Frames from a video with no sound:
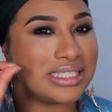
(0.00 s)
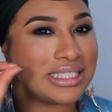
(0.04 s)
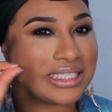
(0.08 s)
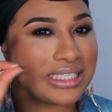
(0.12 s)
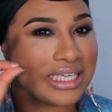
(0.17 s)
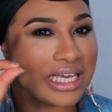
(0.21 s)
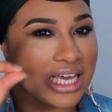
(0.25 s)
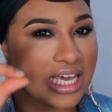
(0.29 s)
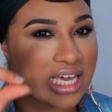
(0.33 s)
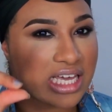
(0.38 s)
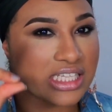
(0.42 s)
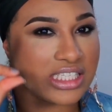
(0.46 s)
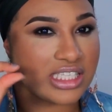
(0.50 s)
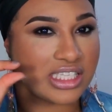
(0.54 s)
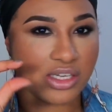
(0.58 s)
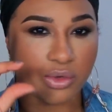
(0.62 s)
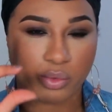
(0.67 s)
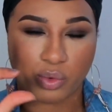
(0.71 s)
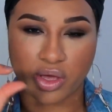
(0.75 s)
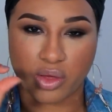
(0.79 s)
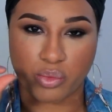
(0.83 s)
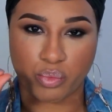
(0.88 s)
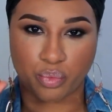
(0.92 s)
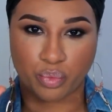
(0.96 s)
teensy
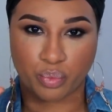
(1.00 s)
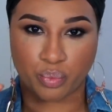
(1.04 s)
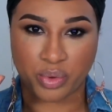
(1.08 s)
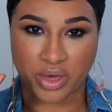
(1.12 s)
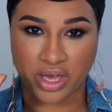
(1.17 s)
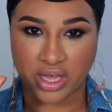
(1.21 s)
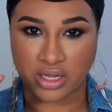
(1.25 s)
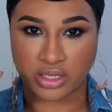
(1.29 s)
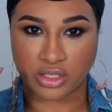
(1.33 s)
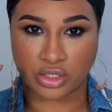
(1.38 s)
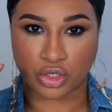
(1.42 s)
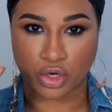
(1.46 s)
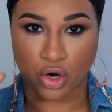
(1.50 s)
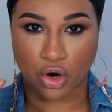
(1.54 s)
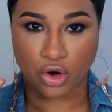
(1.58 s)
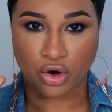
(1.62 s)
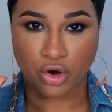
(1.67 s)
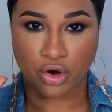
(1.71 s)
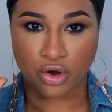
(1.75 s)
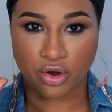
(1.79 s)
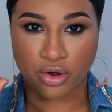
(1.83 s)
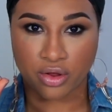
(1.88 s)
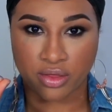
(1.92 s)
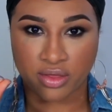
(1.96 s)
bit, bit
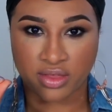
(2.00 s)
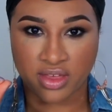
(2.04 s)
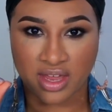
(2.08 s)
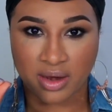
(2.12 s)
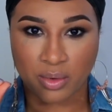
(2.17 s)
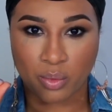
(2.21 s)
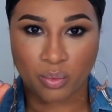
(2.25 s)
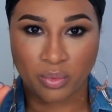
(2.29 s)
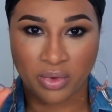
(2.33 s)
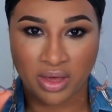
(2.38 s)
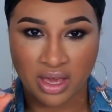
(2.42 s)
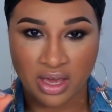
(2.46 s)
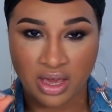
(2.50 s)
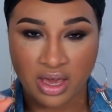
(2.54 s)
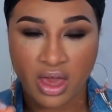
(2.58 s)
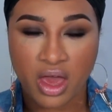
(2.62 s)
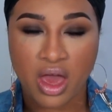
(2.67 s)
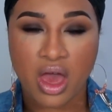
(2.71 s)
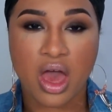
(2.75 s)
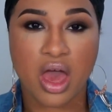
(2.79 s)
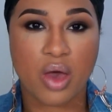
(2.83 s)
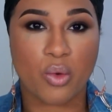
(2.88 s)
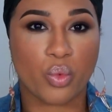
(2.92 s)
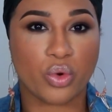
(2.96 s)
darker than me
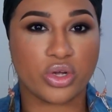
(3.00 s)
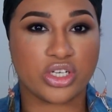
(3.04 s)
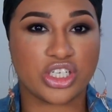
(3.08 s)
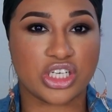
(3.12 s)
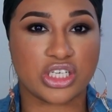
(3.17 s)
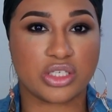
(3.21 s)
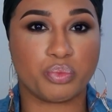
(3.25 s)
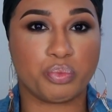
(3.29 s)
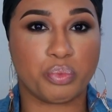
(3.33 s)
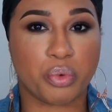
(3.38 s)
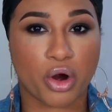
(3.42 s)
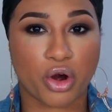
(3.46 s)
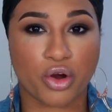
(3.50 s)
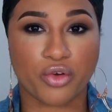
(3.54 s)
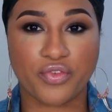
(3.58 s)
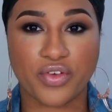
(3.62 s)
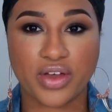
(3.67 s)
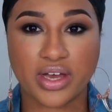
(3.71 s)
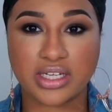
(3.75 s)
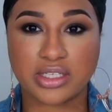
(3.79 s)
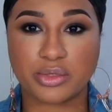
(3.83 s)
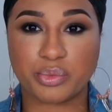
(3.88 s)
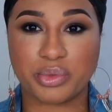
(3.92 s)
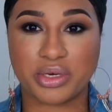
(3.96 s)
which is
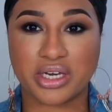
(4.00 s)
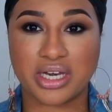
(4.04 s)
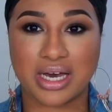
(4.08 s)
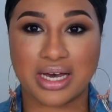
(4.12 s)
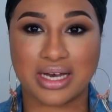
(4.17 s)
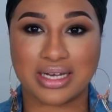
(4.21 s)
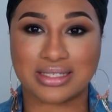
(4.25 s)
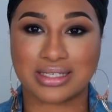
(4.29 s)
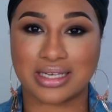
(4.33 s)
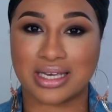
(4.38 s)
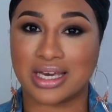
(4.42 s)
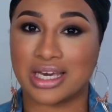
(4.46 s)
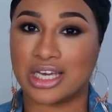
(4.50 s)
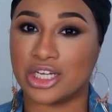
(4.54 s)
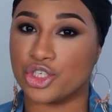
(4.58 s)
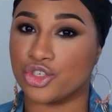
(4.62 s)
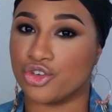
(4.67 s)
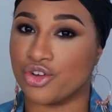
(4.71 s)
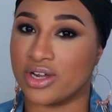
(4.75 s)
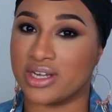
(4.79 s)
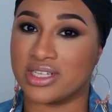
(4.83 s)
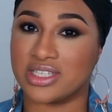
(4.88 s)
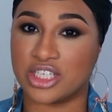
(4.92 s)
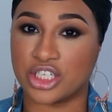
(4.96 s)
perfect because it can
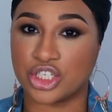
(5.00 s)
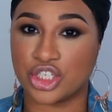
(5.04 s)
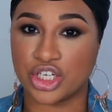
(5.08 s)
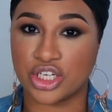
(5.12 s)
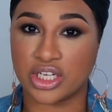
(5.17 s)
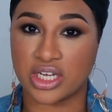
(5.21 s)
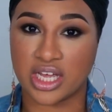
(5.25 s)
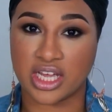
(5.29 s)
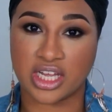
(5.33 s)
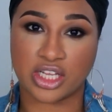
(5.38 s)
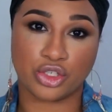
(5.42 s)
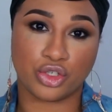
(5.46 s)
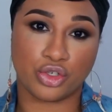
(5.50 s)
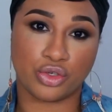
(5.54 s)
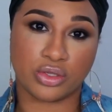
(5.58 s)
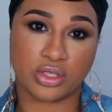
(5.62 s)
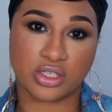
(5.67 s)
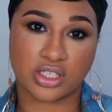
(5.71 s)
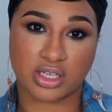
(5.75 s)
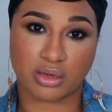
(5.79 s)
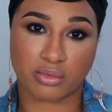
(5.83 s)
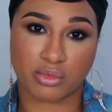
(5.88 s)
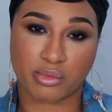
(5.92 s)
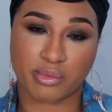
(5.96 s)
transition into the
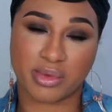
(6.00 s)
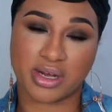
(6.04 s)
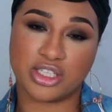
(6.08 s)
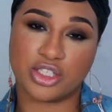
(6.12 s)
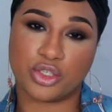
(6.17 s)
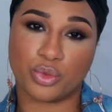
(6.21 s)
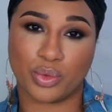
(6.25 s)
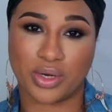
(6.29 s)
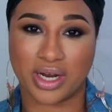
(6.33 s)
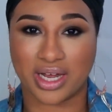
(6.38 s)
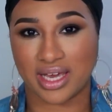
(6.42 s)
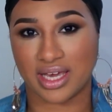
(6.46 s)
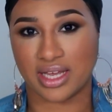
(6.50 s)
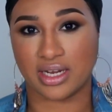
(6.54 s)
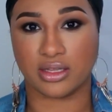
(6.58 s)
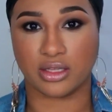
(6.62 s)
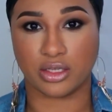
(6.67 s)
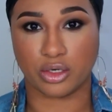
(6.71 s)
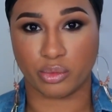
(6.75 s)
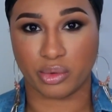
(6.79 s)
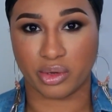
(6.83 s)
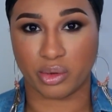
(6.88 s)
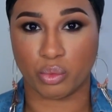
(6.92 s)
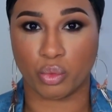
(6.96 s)
summer months when I get a
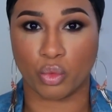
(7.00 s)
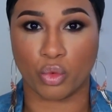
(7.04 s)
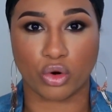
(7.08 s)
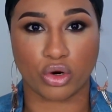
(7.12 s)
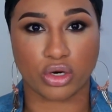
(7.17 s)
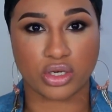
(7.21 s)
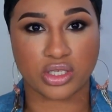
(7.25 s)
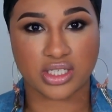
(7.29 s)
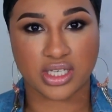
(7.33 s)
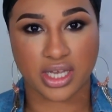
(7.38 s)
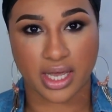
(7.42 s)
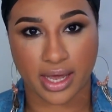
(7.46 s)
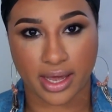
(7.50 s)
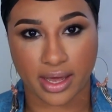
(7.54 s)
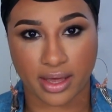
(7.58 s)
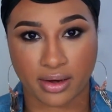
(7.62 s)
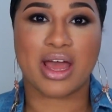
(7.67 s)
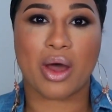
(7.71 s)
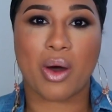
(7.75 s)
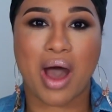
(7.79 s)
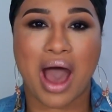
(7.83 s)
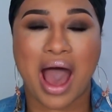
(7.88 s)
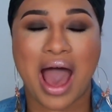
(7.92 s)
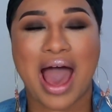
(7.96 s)
little bit more tan.
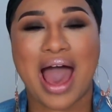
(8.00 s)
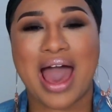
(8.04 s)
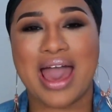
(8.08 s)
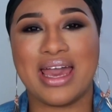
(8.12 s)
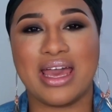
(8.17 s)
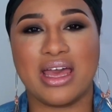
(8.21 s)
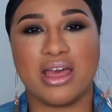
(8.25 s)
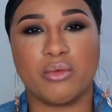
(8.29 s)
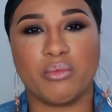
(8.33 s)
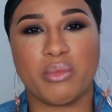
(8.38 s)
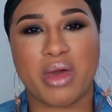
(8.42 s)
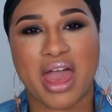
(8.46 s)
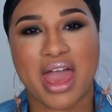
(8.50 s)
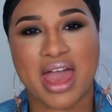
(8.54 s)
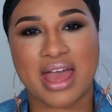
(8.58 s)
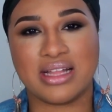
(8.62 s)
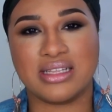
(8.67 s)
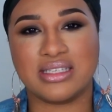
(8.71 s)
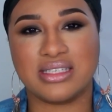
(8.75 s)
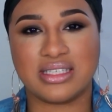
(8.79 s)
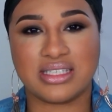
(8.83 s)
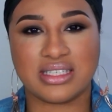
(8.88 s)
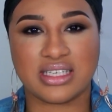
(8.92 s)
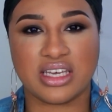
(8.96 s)
Now I am
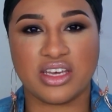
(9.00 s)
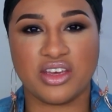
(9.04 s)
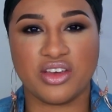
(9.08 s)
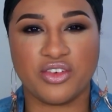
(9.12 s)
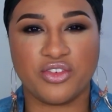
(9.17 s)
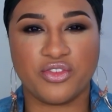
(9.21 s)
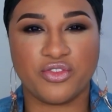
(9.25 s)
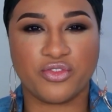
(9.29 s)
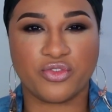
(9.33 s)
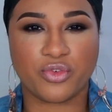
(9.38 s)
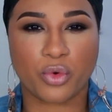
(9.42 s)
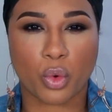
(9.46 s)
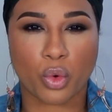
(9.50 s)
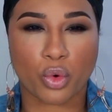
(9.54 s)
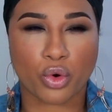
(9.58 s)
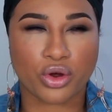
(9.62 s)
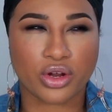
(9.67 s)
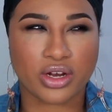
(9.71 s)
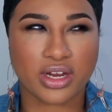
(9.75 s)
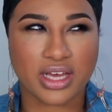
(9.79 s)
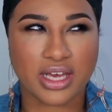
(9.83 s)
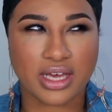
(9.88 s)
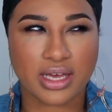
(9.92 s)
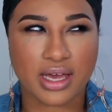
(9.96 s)
NC
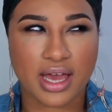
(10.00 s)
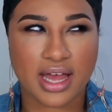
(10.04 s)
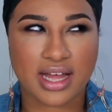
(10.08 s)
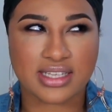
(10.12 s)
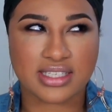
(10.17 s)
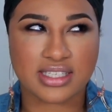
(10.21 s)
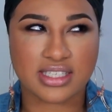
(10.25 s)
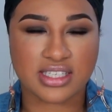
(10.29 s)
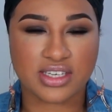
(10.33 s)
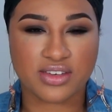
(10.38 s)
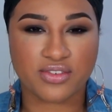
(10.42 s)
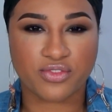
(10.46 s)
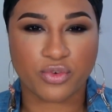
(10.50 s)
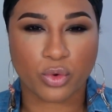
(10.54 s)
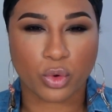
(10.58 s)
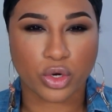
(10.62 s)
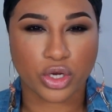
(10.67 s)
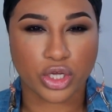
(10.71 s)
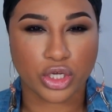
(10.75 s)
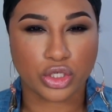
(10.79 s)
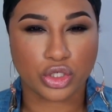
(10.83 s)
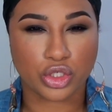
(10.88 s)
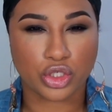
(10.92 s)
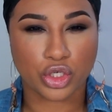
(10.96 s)
40 NC
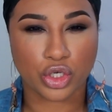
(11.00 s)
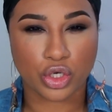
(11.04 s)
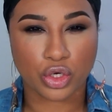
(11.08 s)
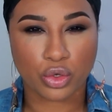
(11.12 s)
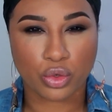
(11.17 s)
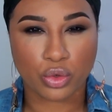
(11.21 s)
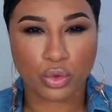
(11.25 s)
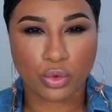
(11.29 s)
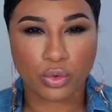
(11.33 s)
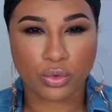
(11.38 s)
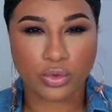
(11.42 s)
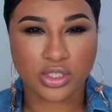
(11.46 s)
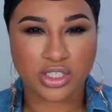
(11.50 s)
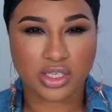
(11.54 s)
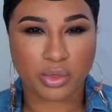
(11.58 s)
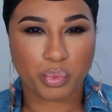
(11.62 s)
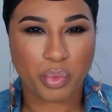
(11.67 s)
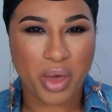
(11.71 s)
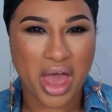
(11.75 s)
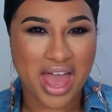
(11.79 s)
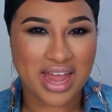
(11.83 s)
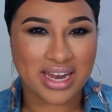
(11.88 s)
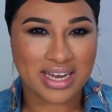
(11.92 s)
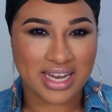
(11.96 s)
42
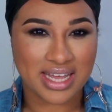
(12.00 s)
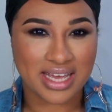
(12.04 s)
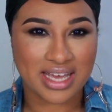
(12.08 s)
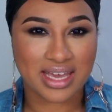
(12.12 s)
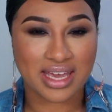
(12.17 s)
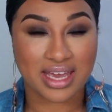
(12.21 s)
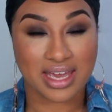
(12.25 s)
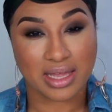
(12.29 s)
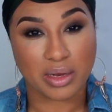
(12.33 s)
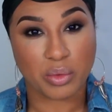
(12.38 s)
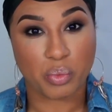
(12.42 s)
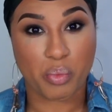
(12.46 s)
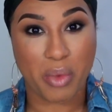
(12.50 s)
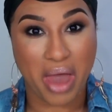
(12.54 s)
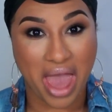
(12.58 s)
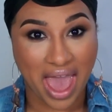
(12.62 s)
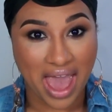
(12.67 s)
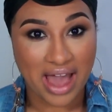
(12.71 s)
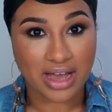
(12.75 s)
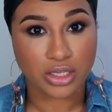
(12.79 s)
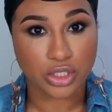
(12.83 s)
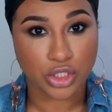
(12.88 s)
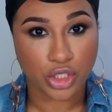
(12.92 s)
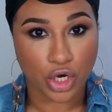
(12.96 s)
depending in
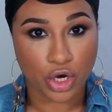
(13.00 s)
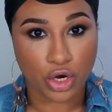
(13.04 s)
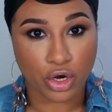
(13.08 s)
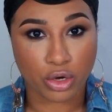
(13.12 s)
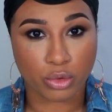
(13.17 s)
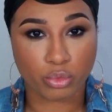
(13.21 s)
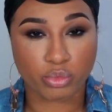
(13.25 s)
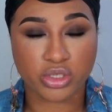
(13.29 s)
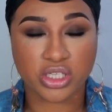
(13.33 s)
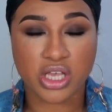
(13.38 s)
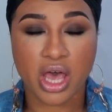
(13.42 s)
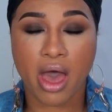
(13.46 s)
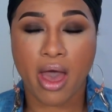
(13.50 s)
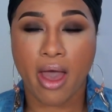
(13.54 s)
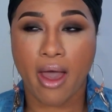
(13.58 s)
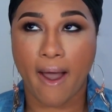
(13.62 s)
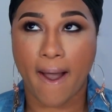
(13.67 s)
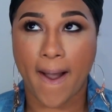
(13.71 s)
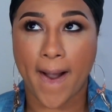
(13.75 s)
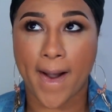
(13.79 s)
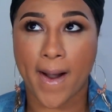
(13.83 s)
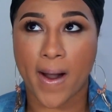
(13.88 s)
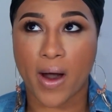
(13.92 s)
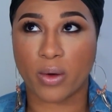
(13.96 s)
MAC terms.
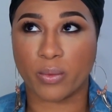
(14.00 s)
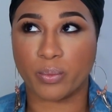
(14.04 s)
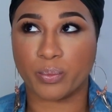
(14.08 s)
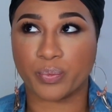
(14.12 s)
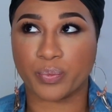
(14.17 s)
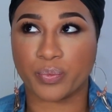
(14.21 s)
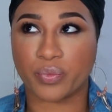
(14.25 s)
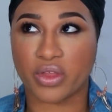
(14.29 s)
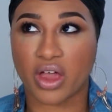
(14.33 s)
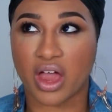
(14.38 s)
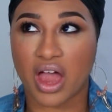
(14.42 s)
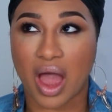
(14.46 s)
Um,